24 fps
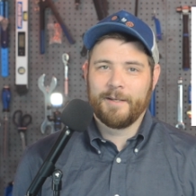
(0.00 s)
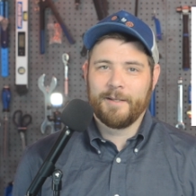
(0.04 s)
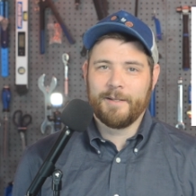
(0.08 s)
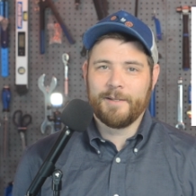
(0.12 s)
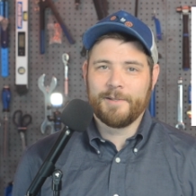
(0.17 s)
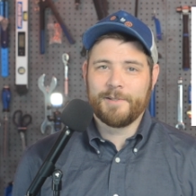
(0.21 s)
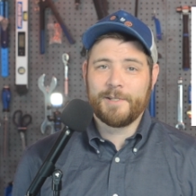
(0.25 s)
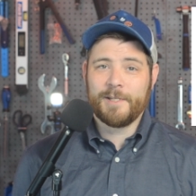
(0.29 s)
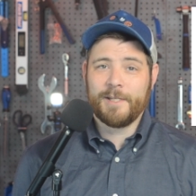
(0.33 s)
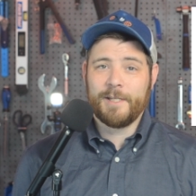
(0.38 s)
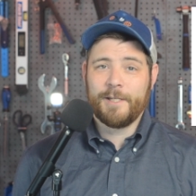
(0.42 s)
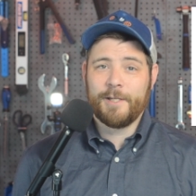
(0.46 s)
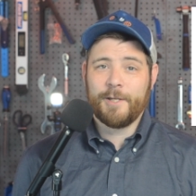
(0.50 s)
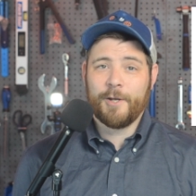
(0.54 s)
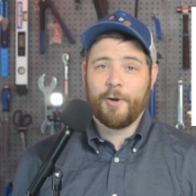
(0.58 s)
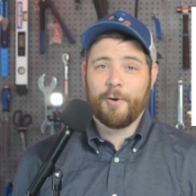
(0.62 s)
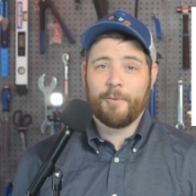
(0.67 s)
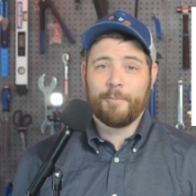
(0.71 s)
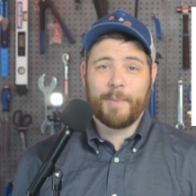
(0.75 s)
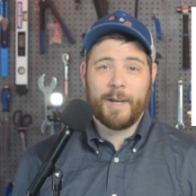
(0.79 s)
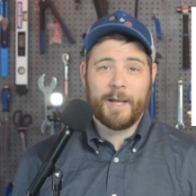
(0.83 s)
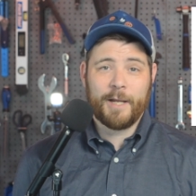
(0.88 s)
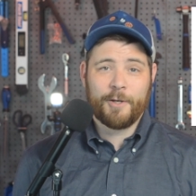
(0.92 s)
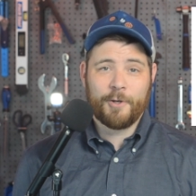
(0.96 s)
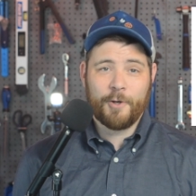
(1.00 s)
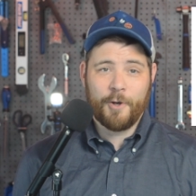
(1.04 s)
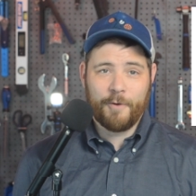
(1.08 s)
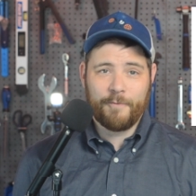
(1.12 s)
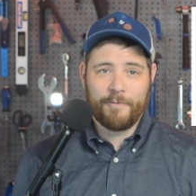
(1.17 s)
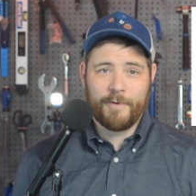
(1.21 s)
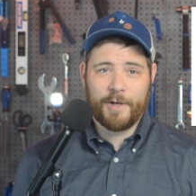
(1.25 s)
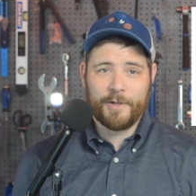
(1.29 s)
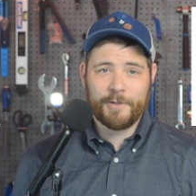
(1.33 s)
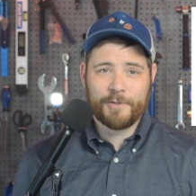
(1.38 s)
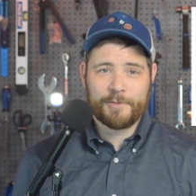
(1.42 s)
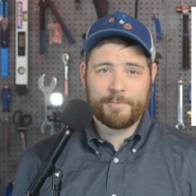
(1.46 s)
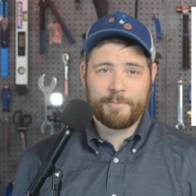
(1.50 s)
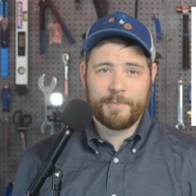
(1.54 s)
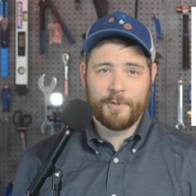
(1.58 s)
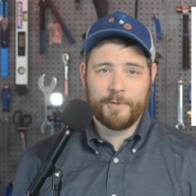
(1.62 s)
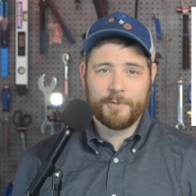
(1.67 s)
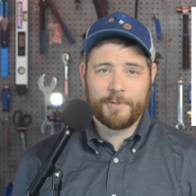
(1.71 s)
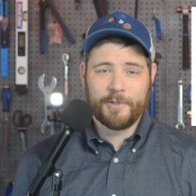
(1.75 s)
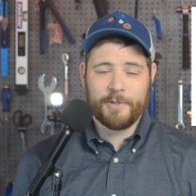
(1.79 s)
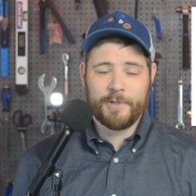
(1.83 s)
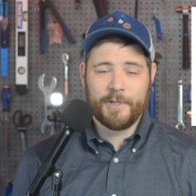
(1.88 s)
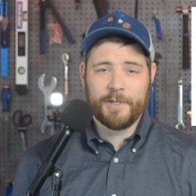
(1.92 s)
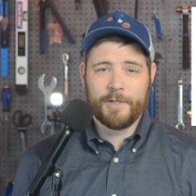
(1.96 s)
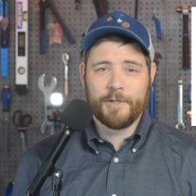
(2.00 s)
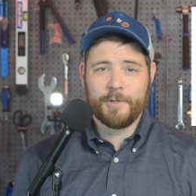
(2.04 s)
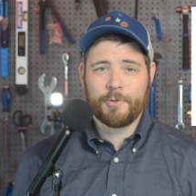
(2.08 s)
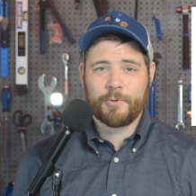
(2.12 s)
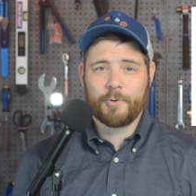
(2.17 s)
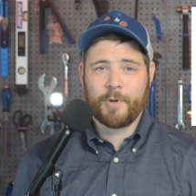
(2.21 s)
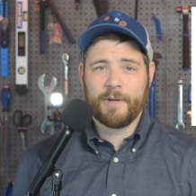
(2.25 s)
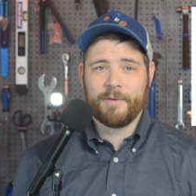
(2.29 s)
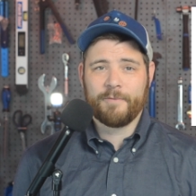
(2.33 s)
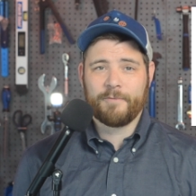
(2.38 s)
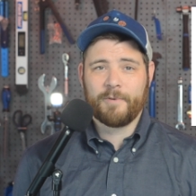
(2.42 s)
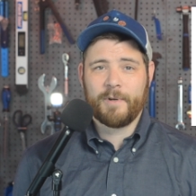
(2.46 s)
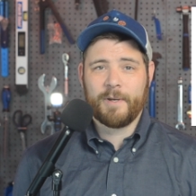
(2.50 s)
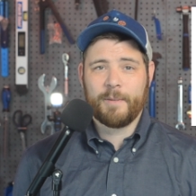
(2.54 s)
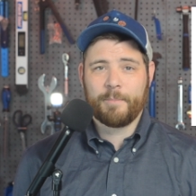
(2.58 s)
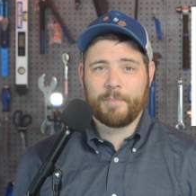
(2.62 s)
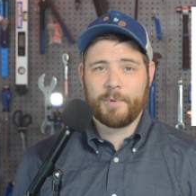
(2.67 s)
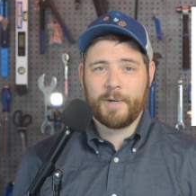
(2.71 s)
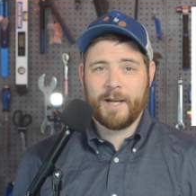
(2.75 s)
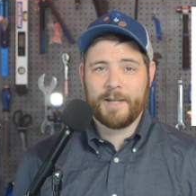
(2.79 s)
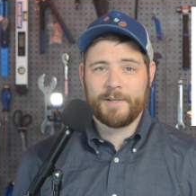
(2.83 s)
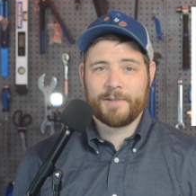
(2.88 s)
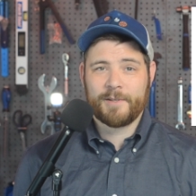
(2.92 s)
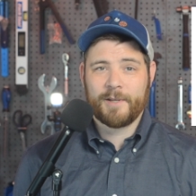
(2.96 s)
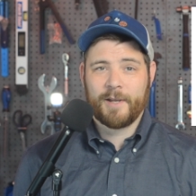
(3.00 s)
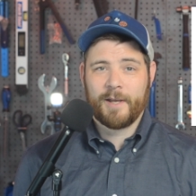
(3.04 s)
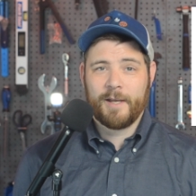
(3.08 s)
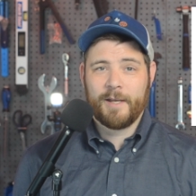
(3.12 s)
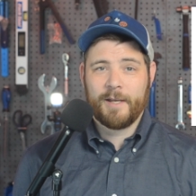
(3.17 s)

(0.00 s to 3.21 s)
The CEO, Mike Koval, spoke to the Detroit Free Press,